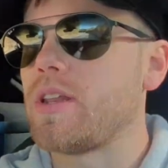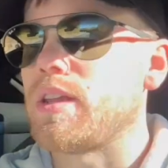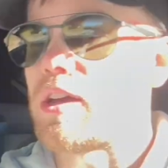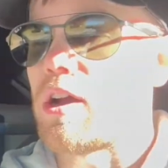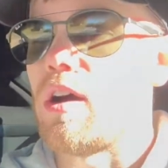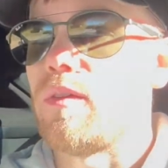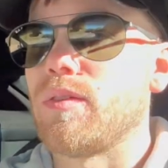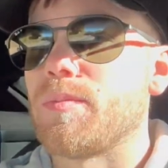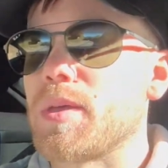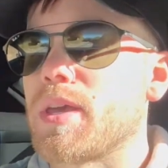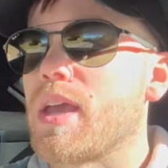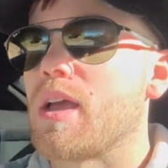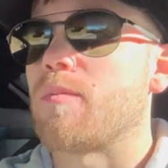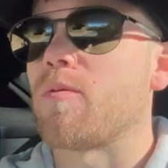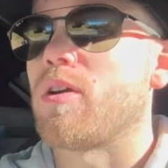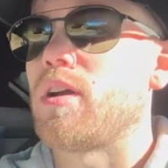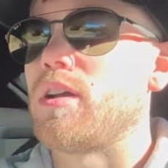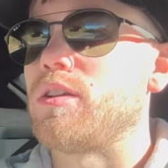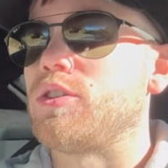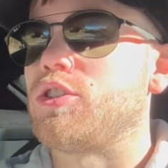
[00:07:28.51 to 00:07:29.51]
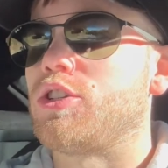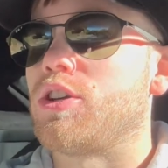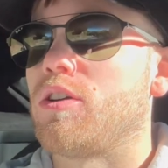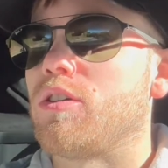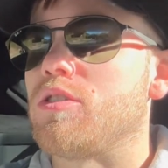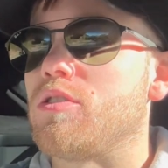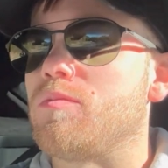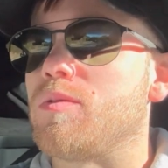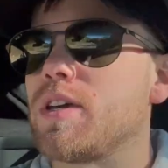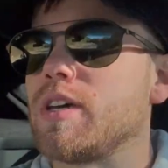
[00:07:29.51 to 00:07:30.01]
here I'll flip the camera around and show
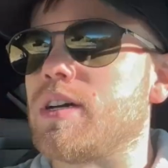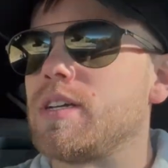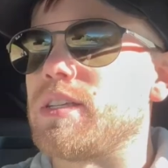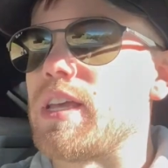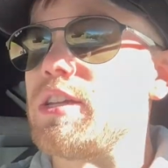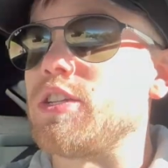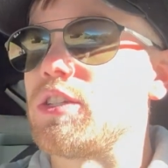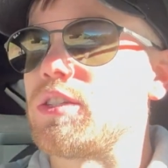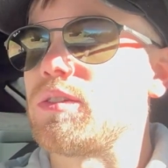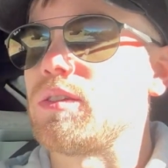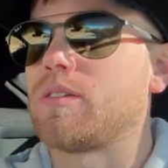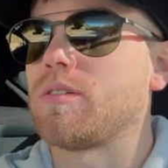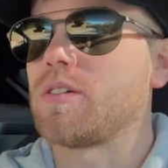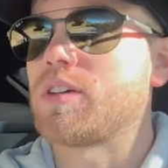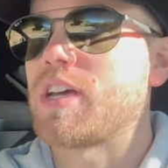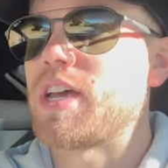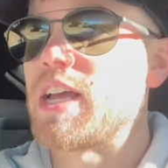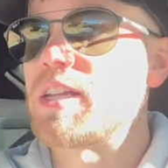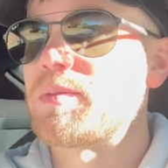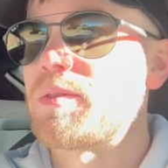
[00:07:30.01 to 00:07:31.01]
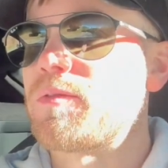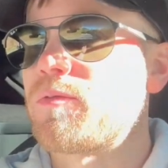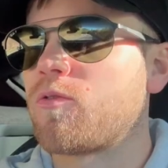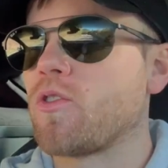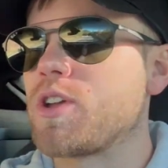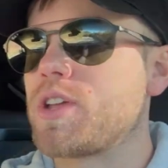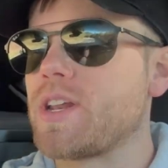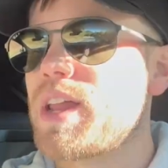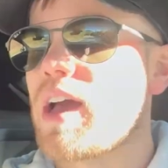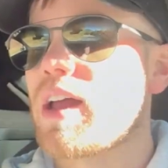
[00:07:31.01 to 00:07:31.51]
you, because it's been
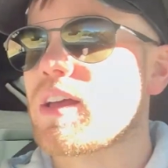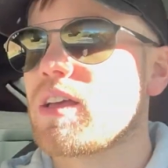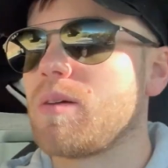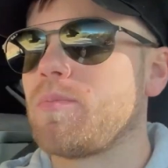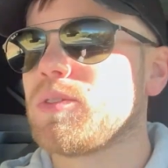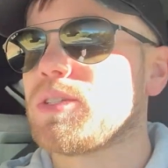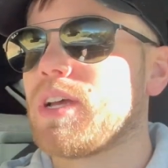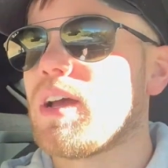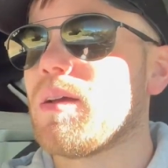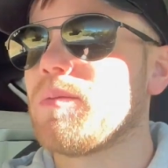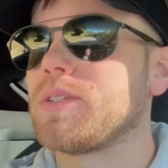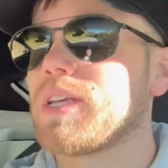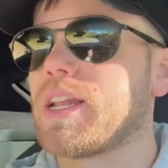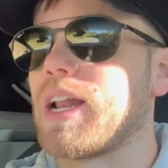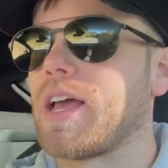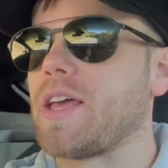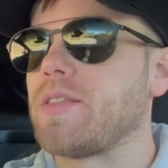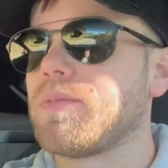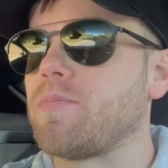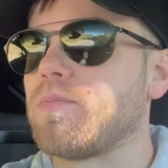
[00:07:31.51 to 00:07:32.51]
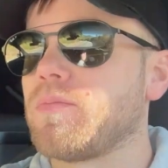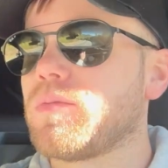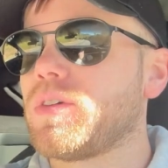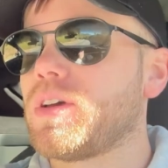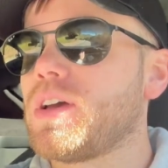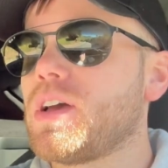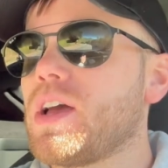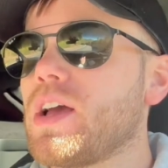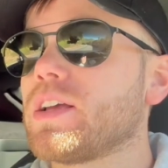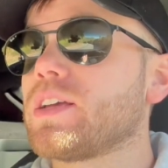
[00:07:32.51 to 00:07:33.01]
freaking out a couple times, and
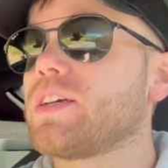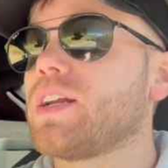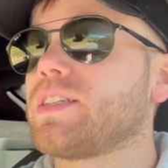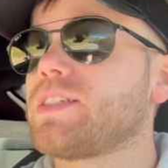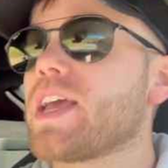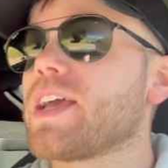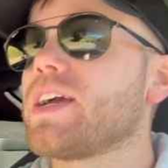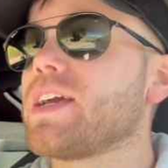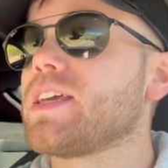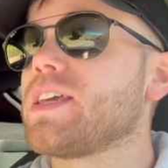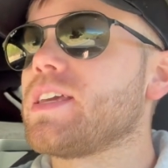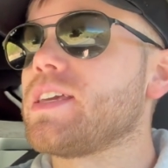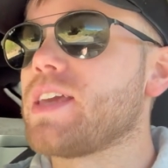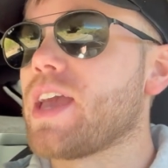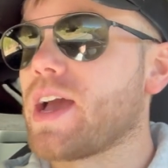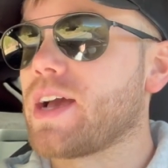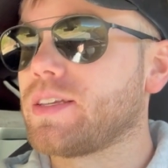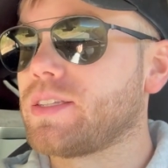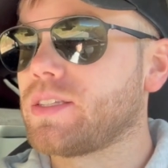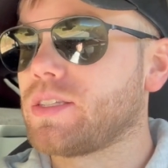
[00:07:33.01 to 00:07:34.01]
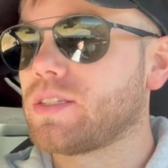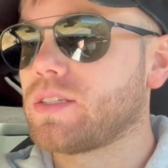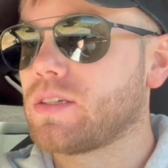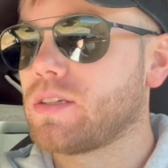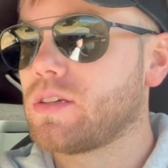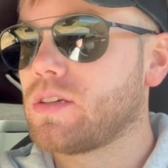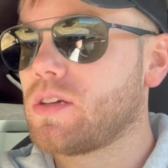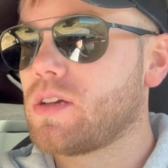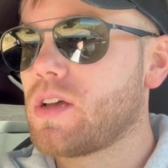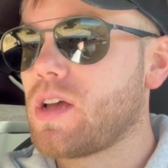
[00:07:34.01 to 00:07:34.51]
I'm gonna take a guess
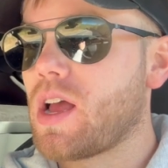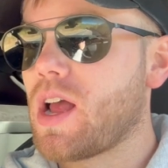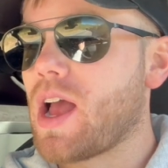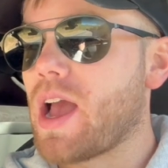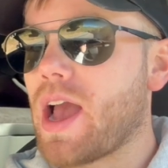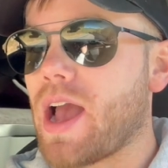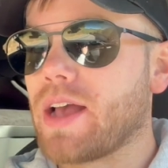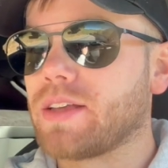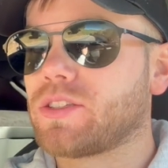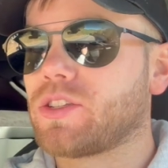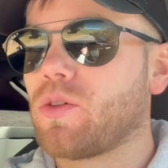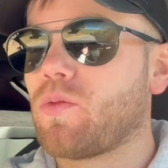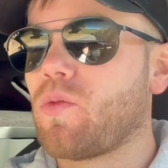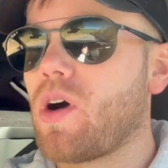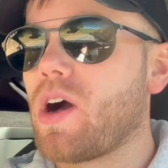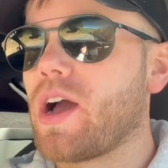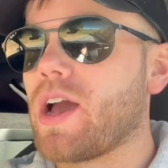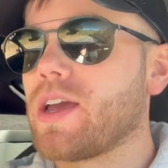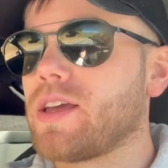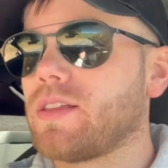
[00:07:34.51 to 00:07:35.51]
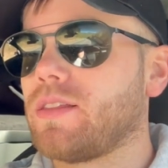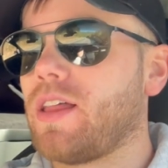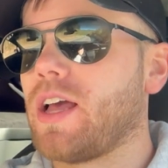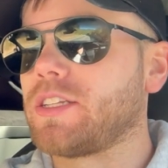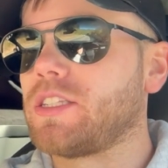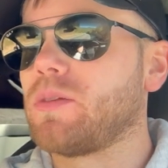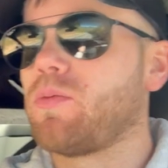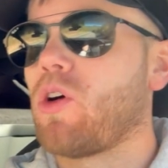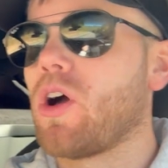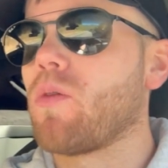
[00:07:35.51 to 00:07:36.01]
as to why, like to
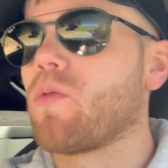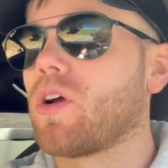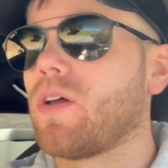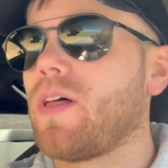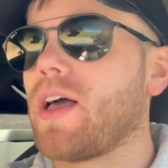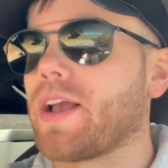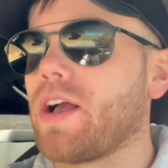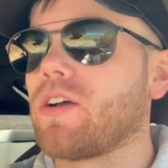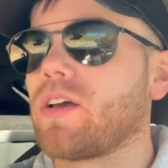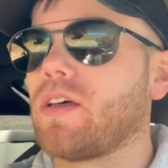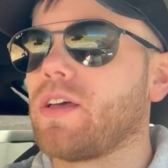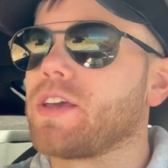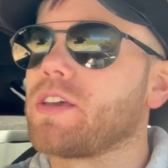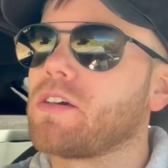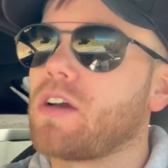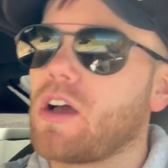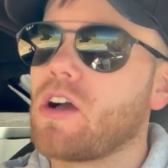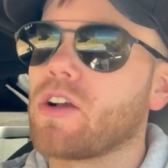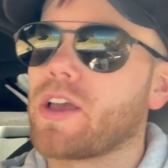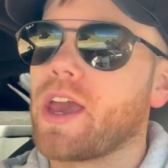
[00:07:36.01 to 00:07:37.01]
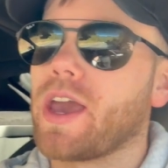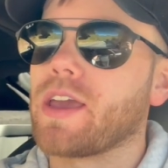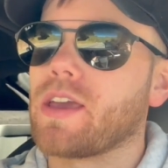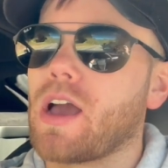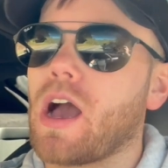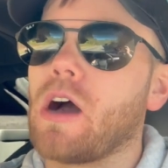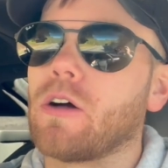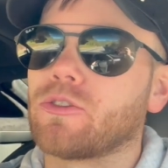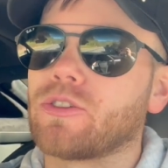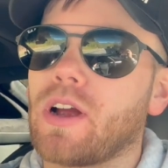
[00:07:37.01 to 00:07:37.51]
the point where okay,
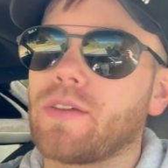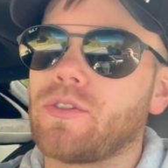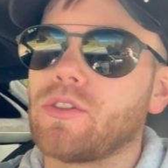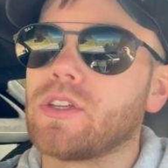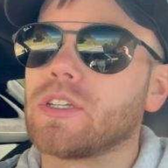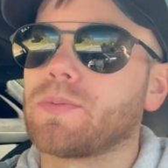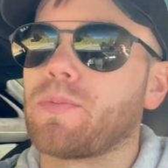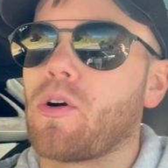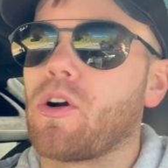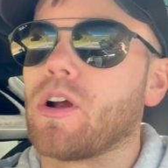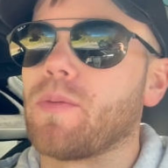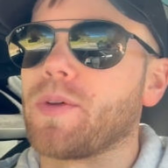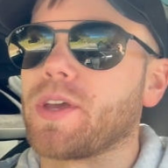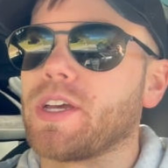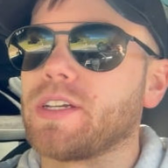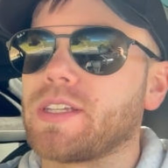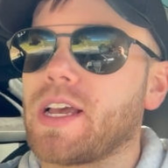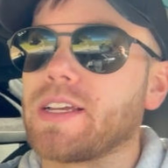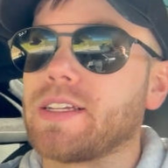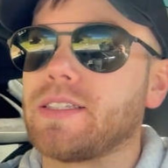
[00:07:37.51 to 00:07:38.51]
I'll drive to this part because I